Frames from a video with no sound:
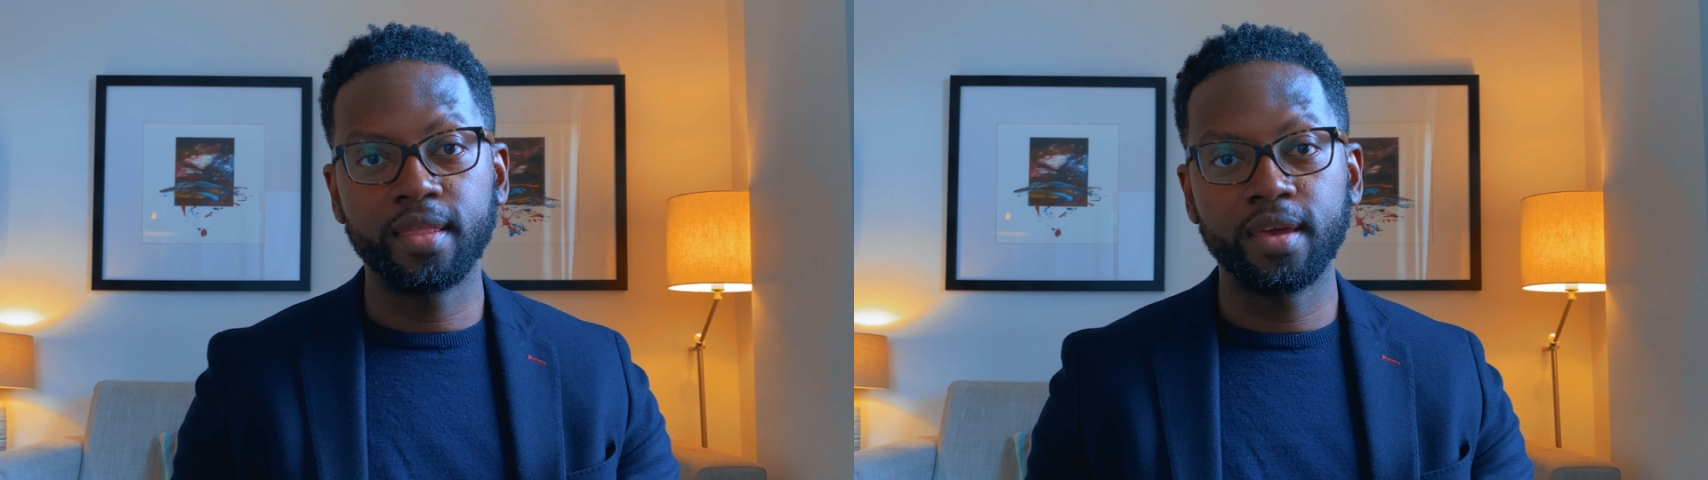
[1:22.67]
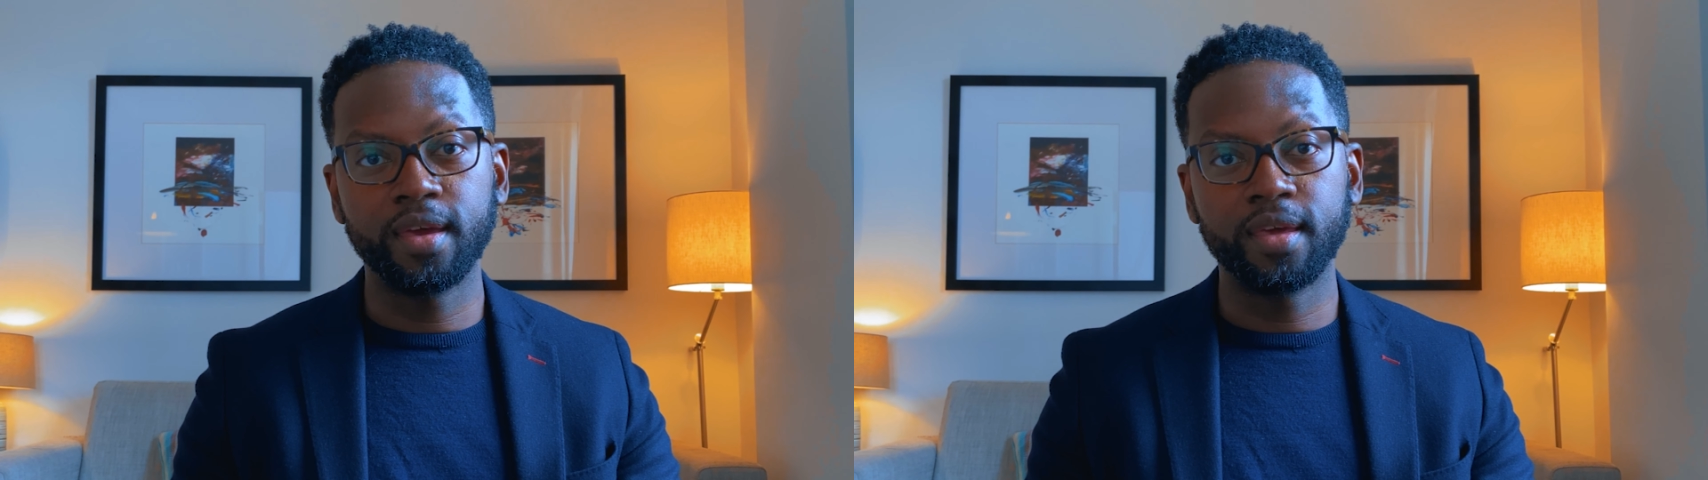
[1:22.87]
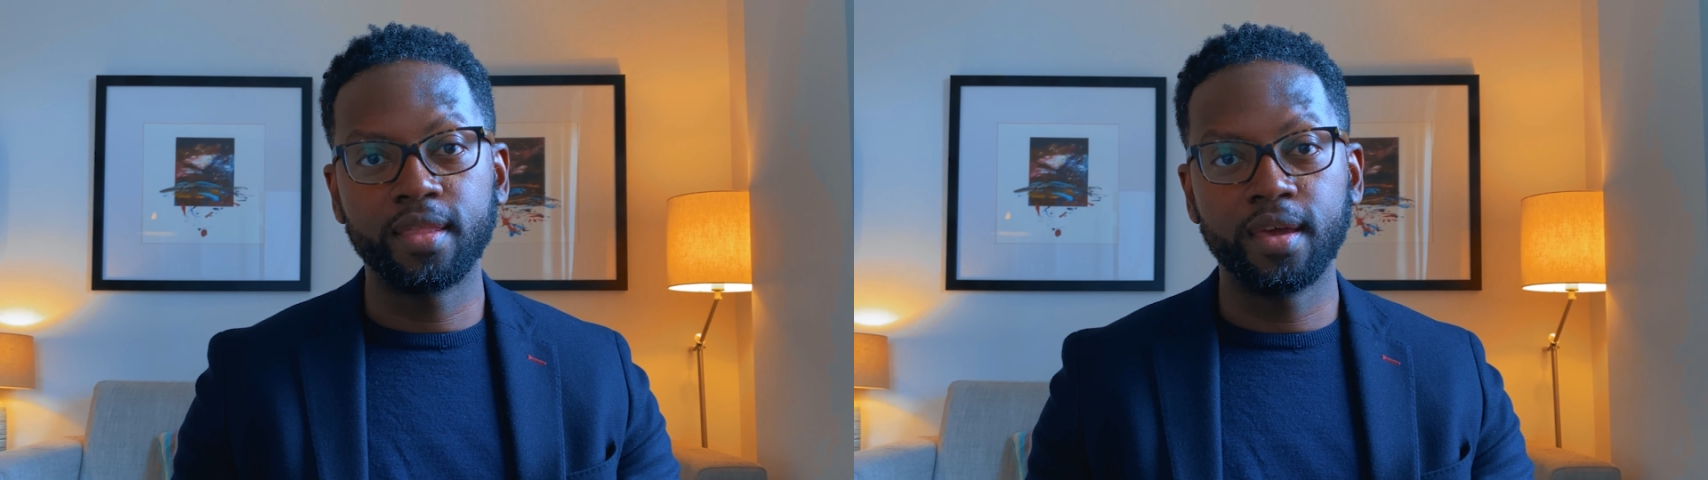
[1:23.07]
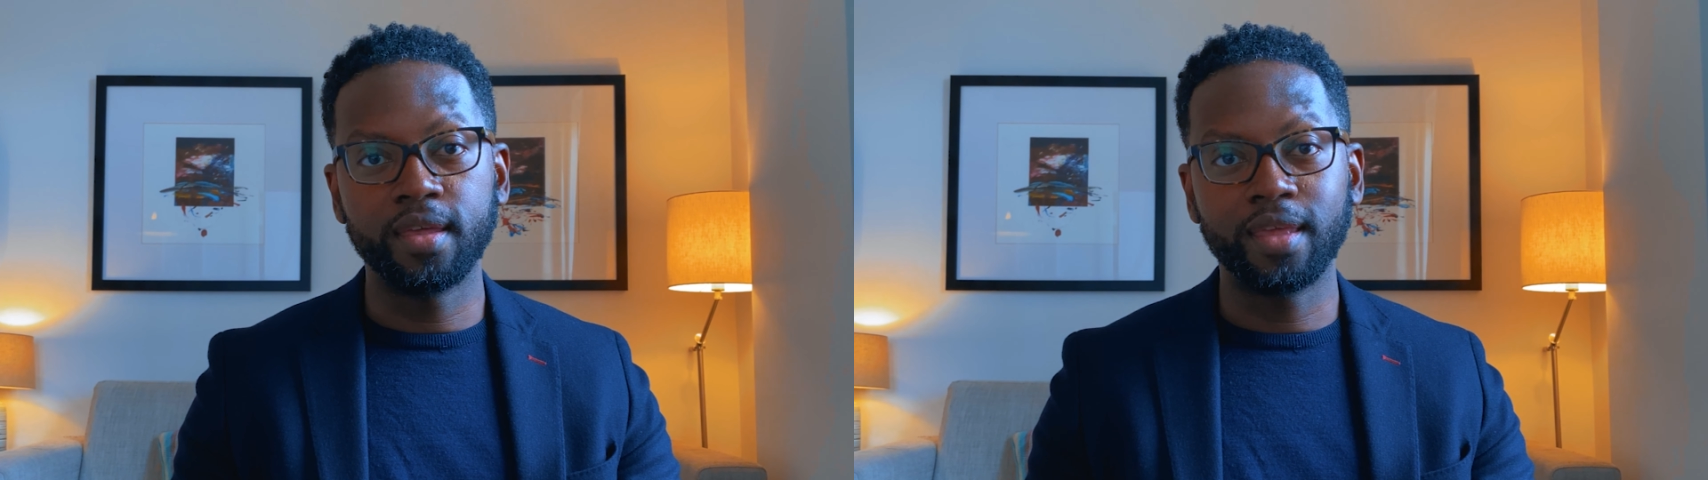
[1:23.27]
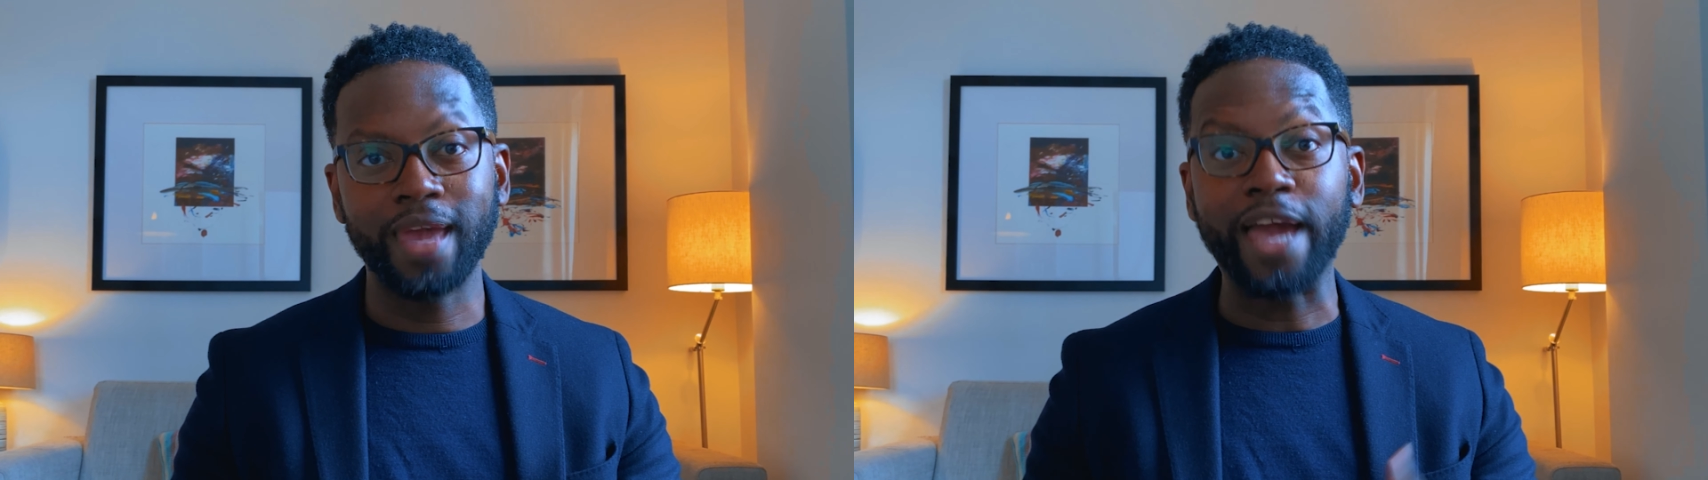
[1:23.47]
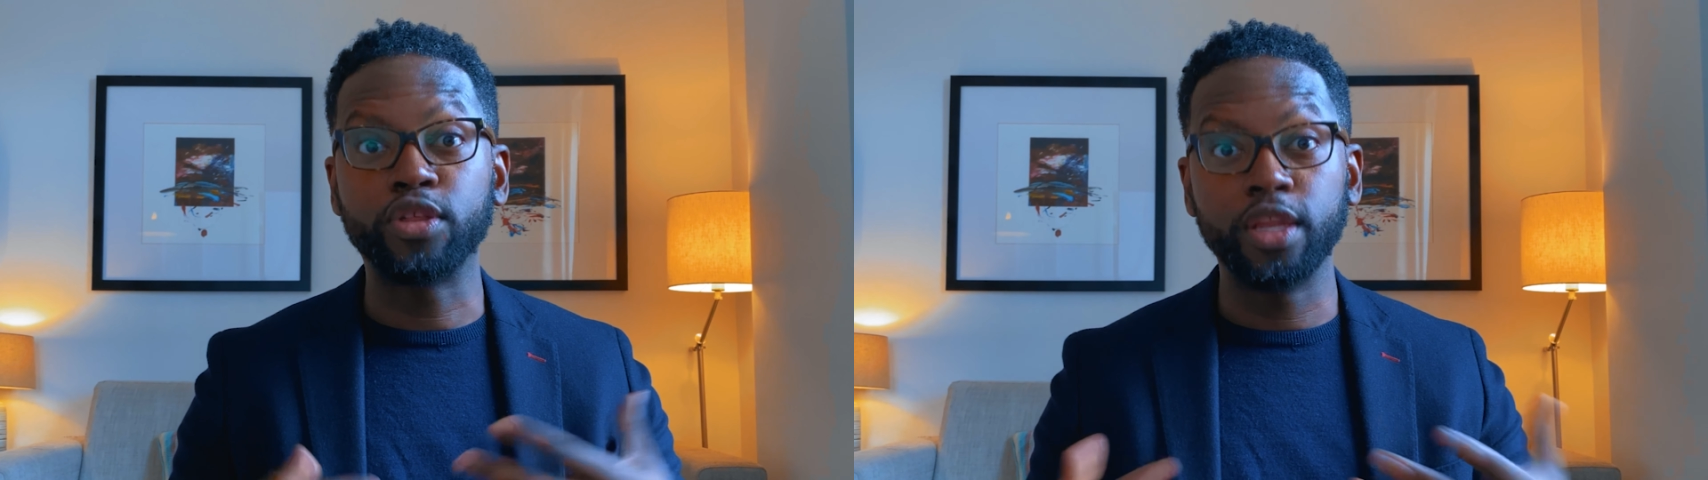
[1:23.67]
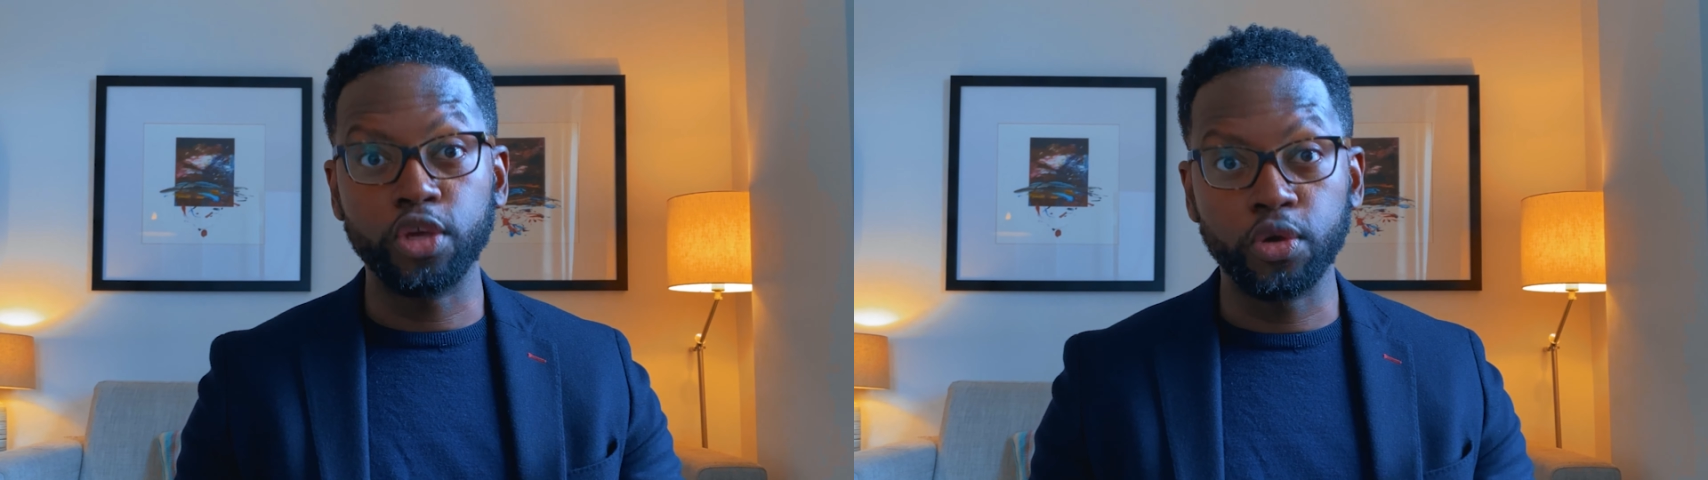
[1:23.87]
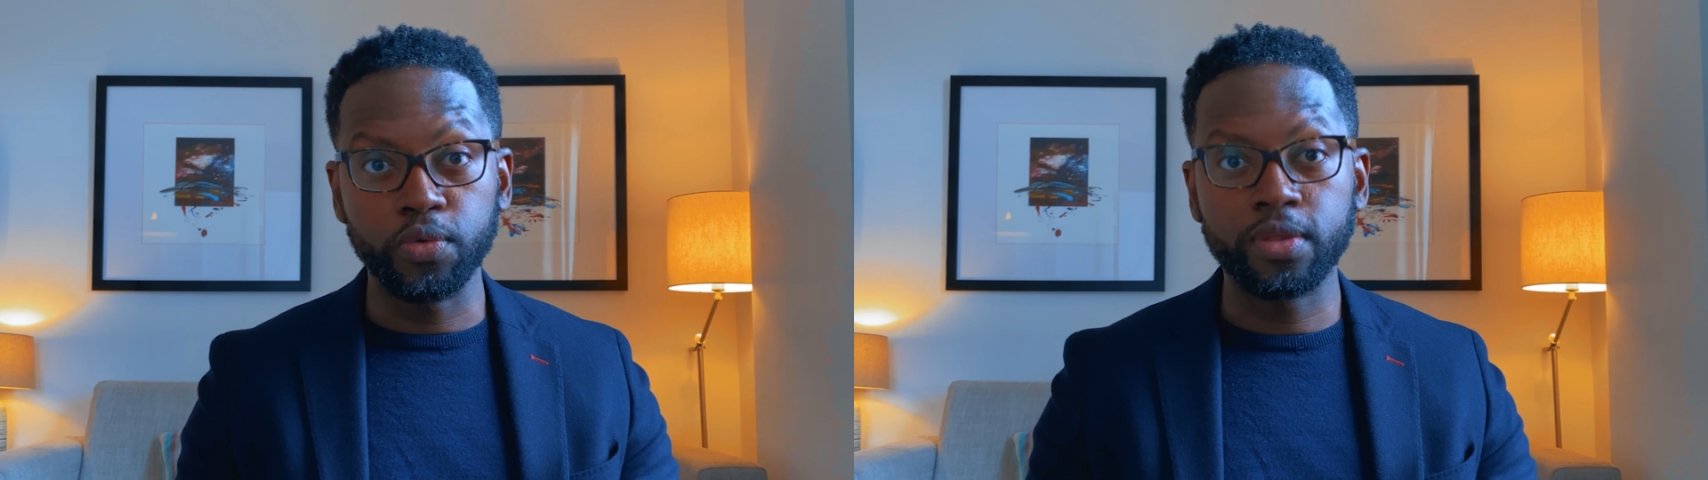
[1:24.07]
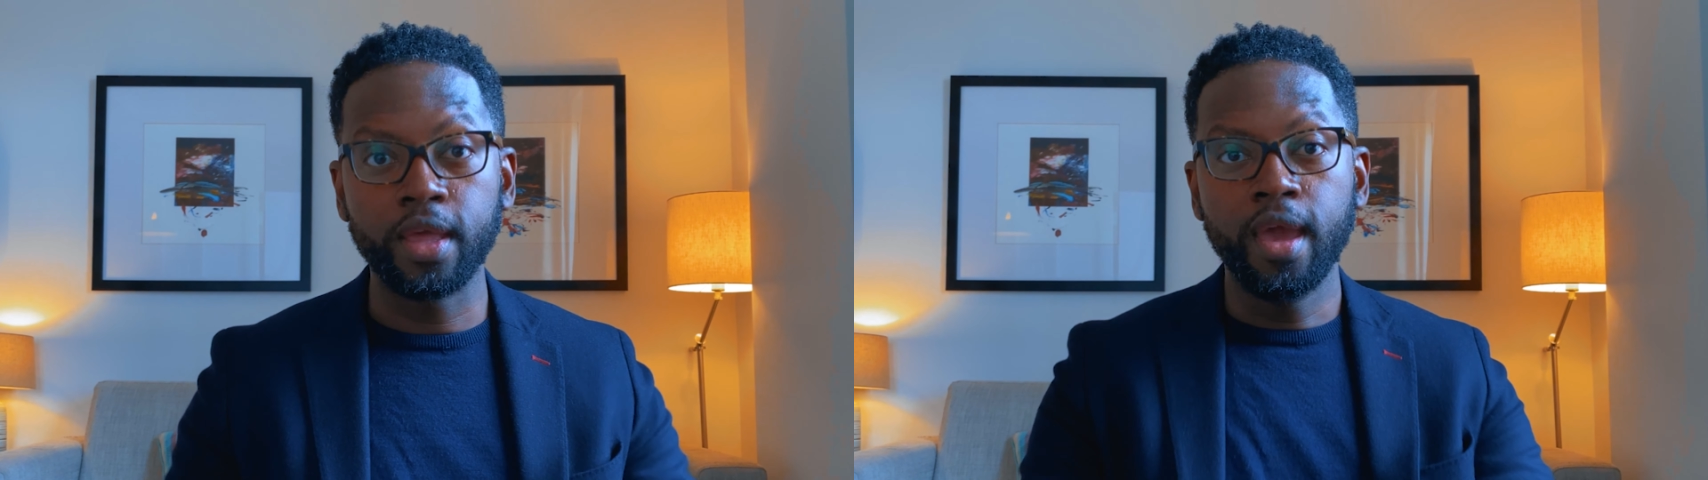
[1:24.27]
they actually use,